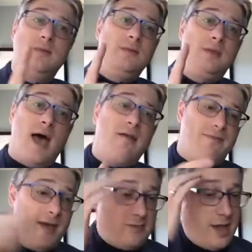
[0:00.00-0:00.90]
That
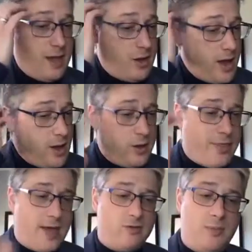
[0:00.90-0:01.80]
affects
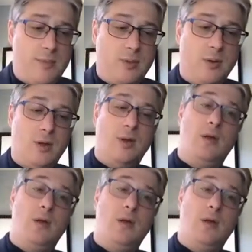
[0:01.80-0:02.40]
800,000 people.